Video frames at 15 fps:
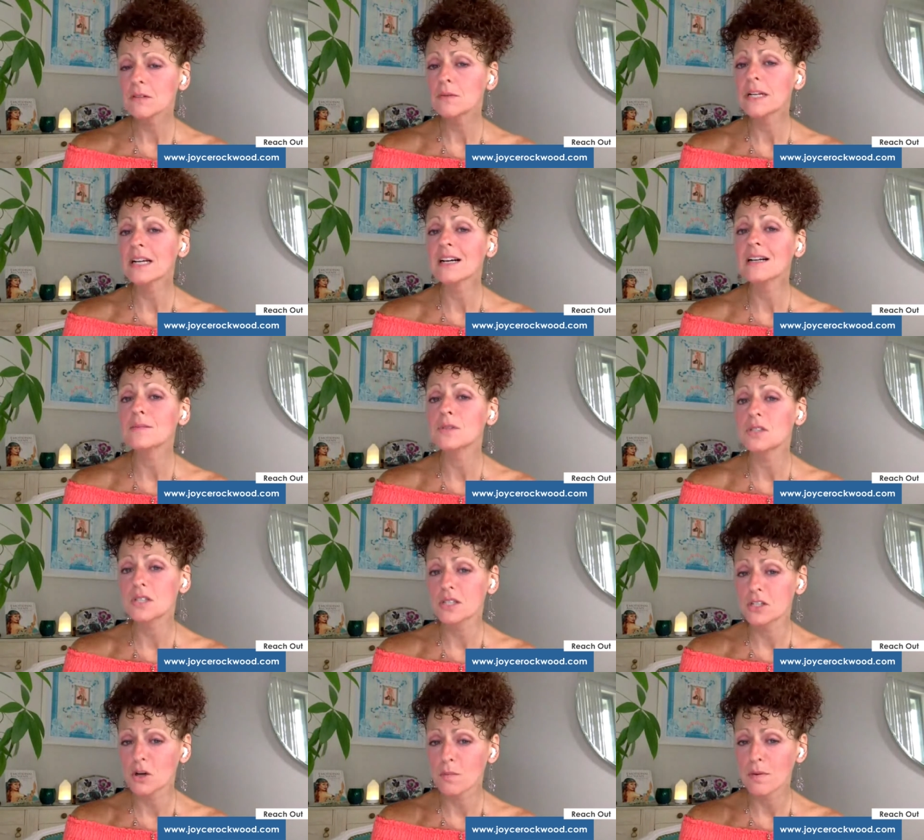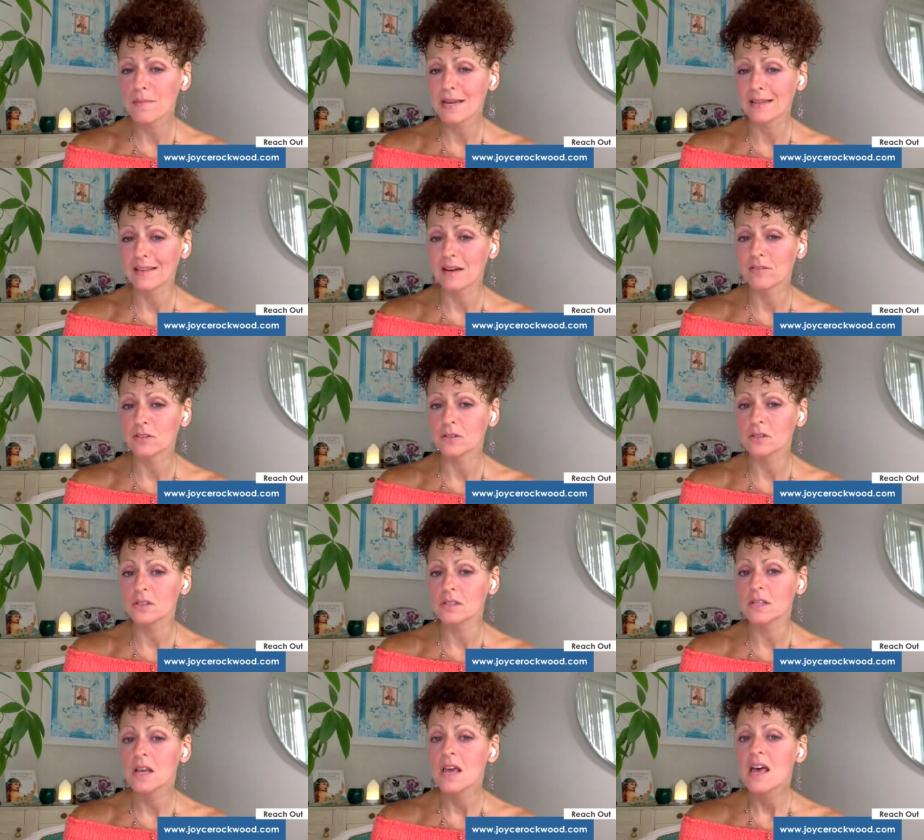when it comes to the dopamine
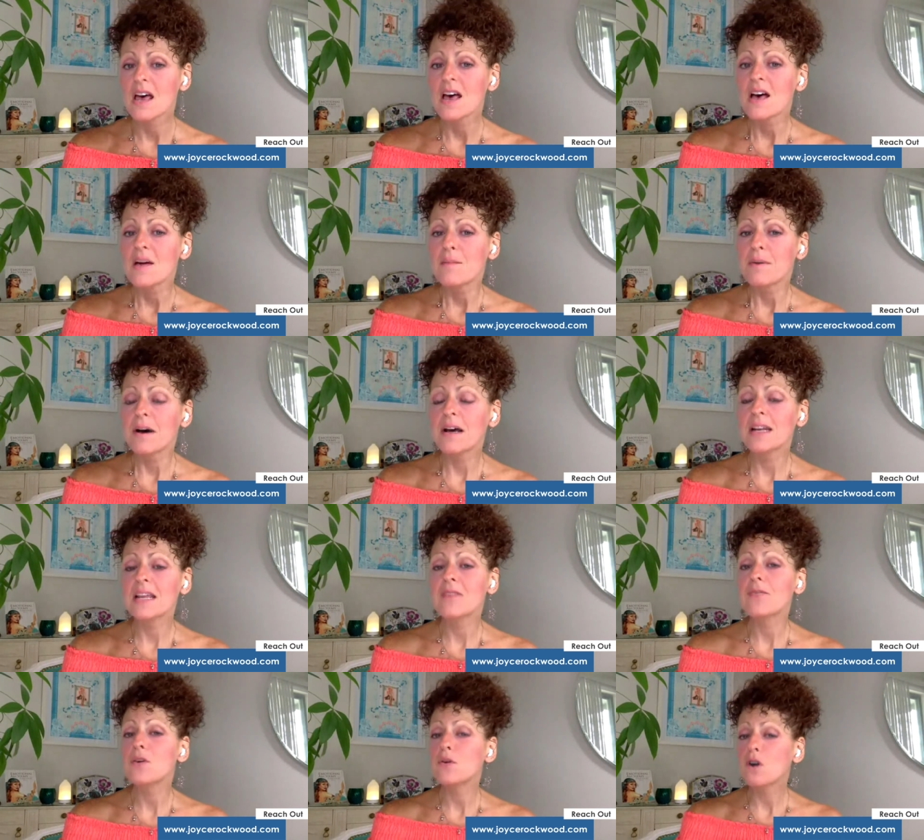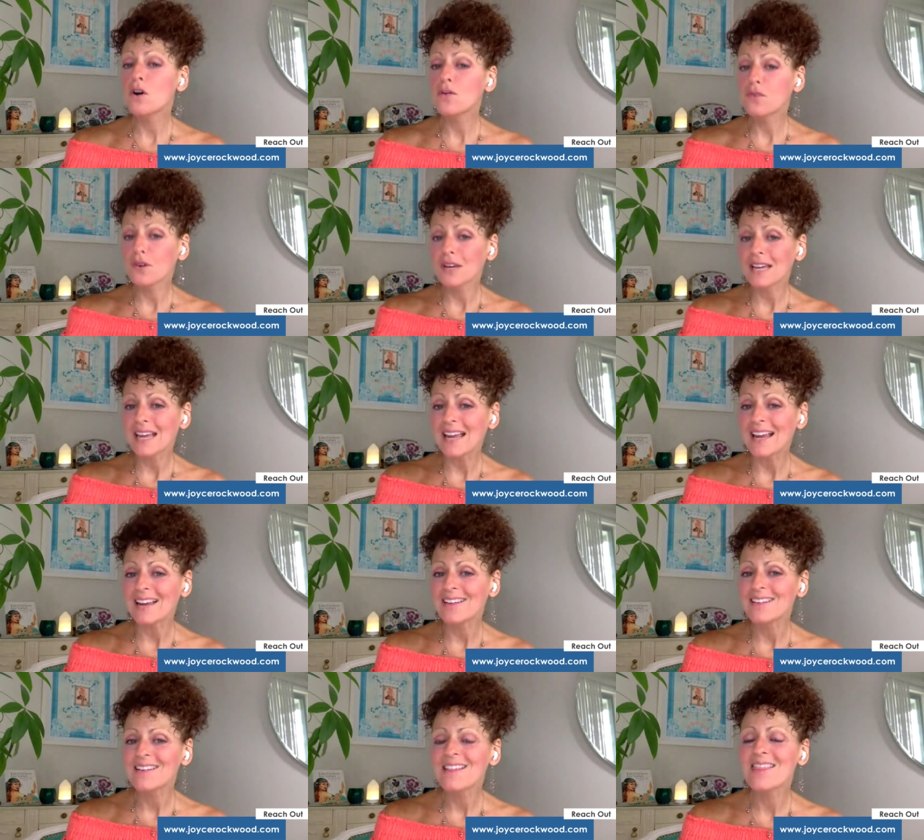levels. But if you
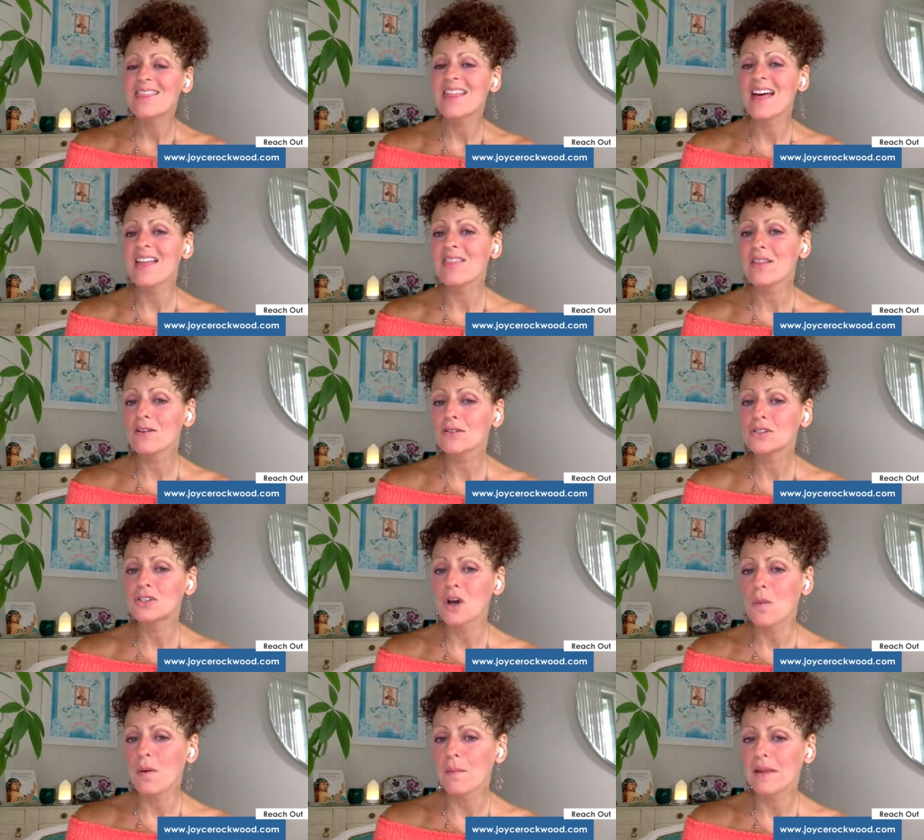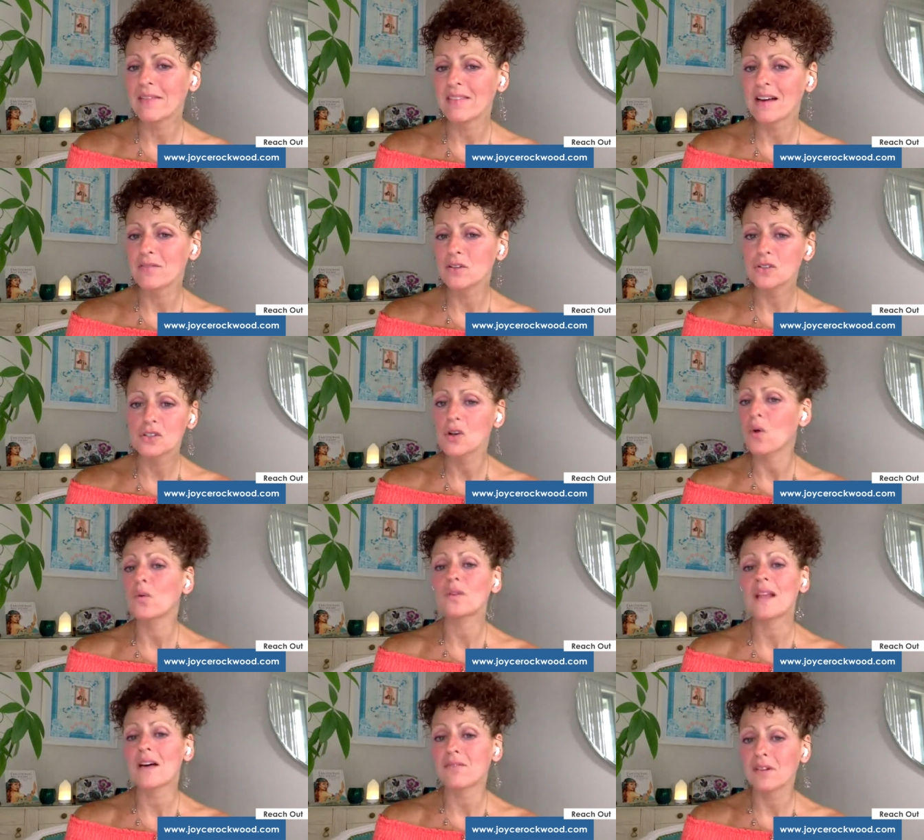overeat, then those dopamine levels
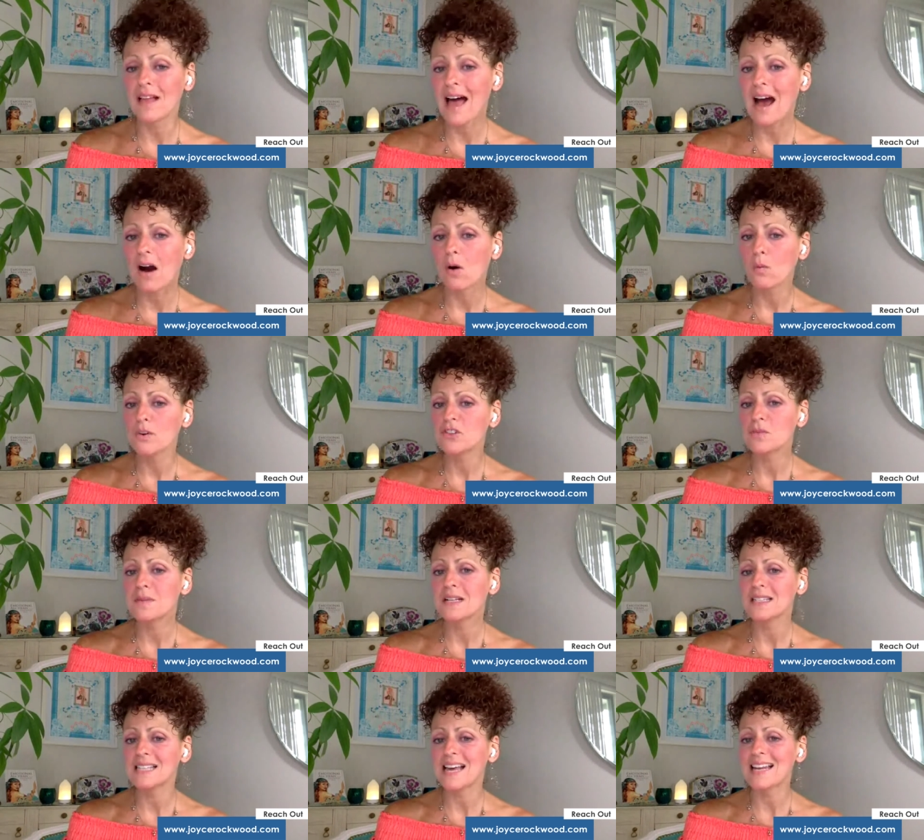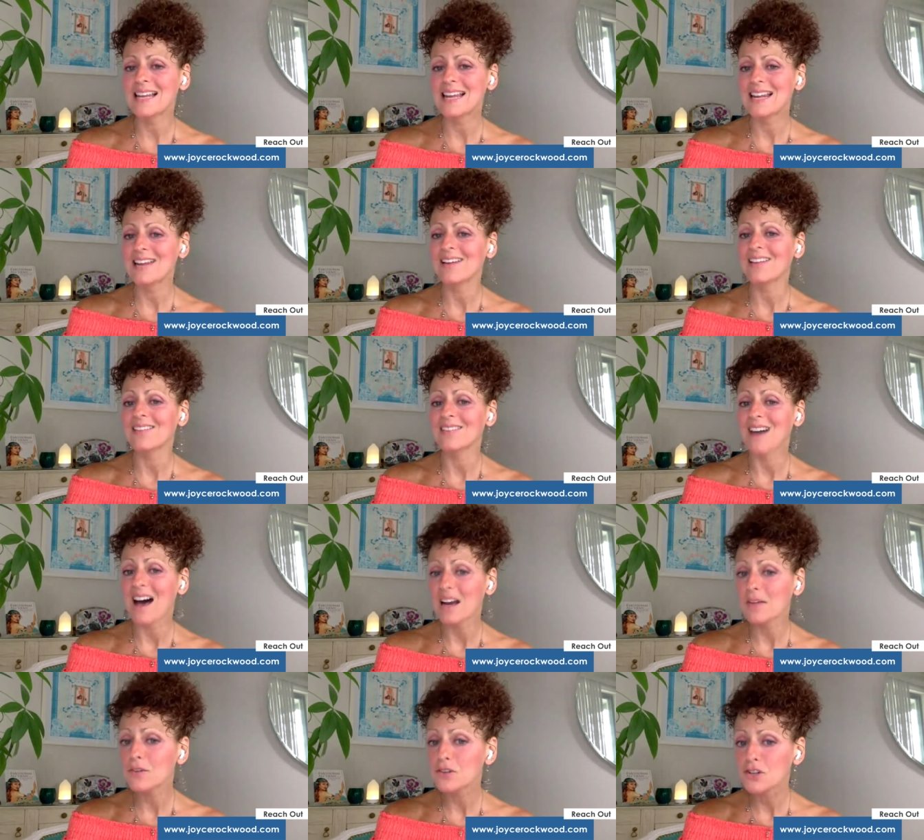don't level out, which means that eating a lot
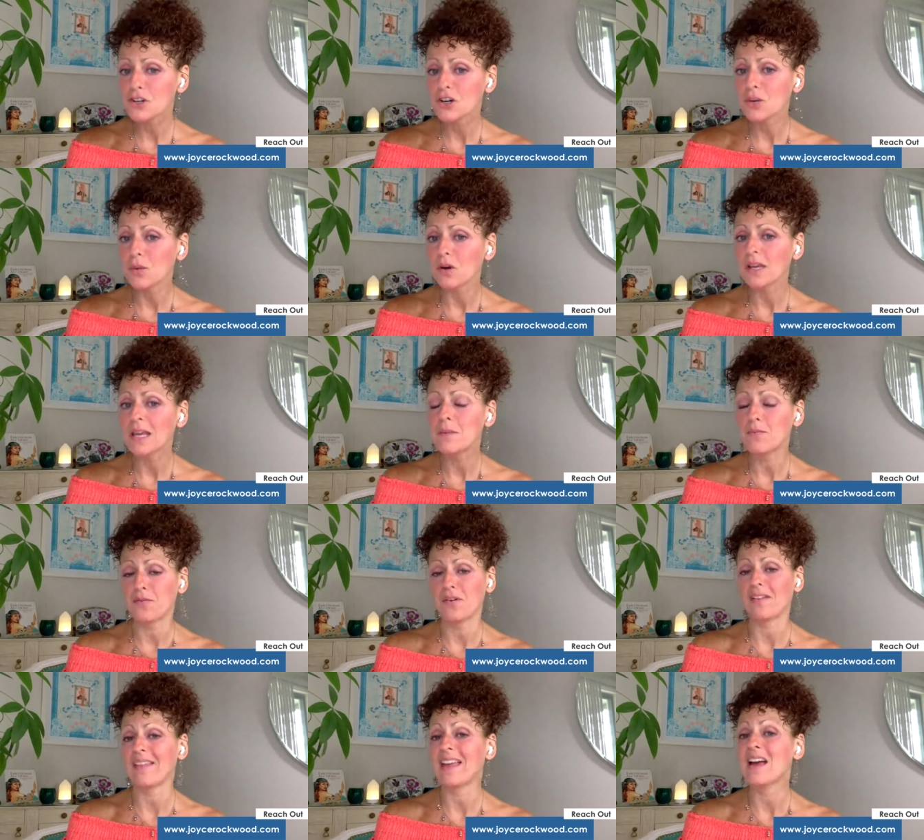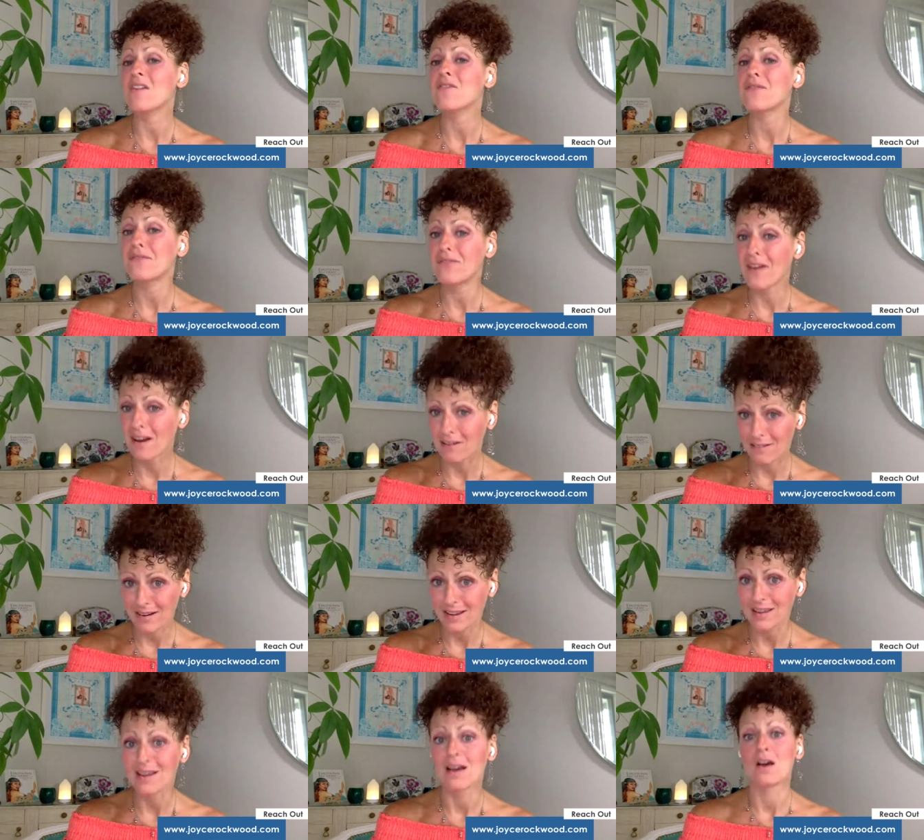of sugar will keep feeling
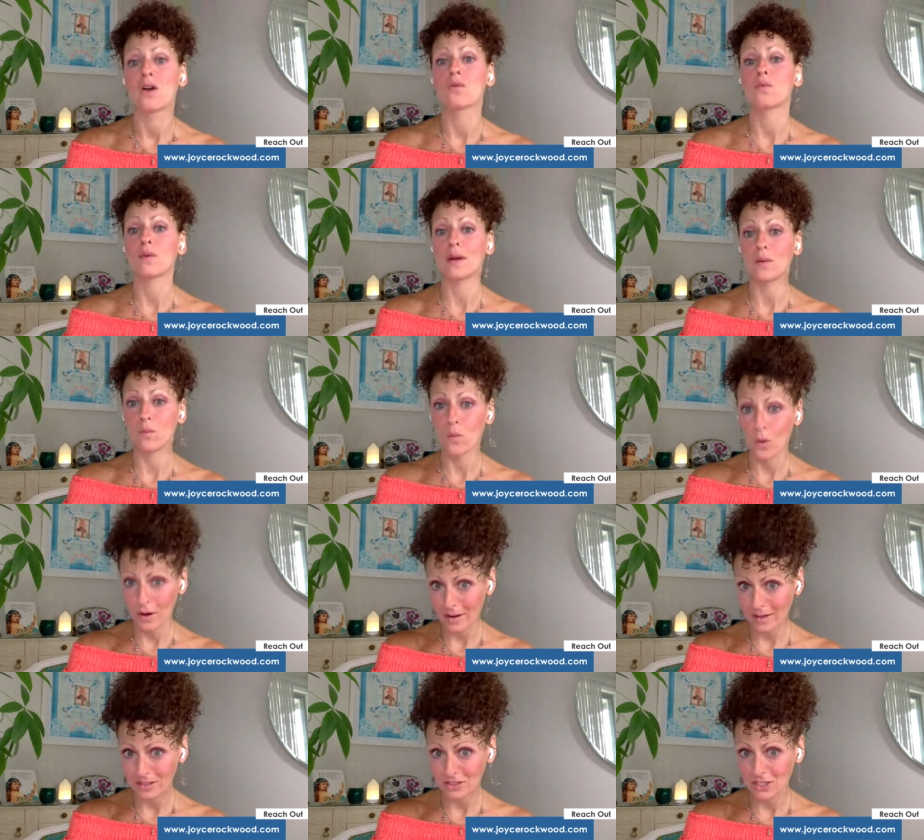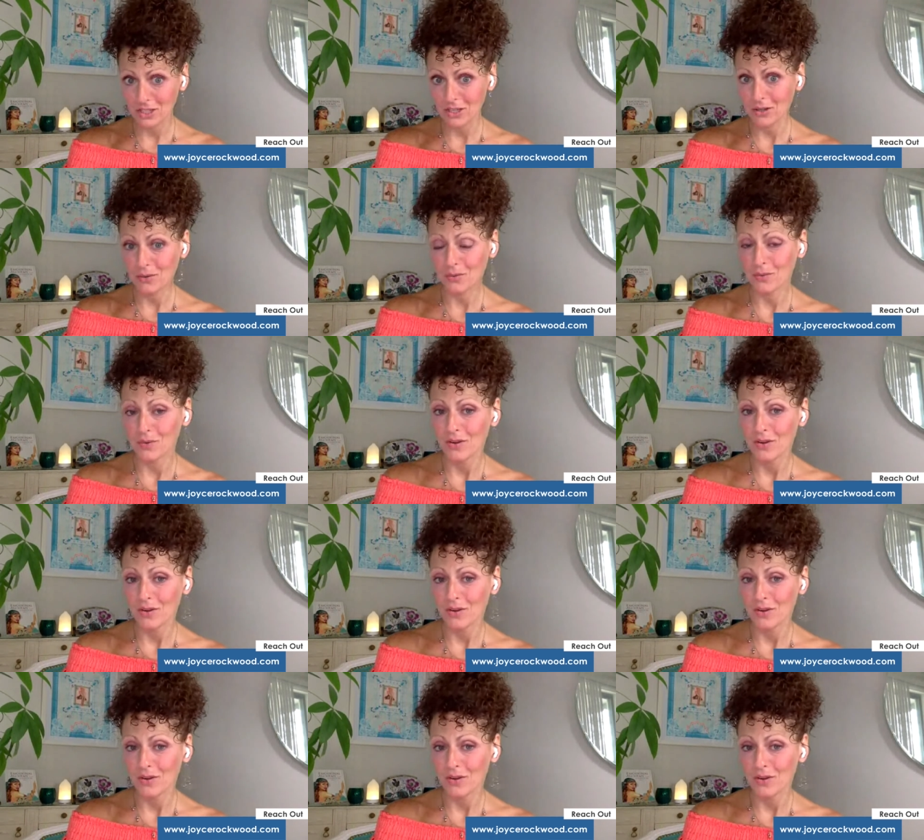very rewarding to you.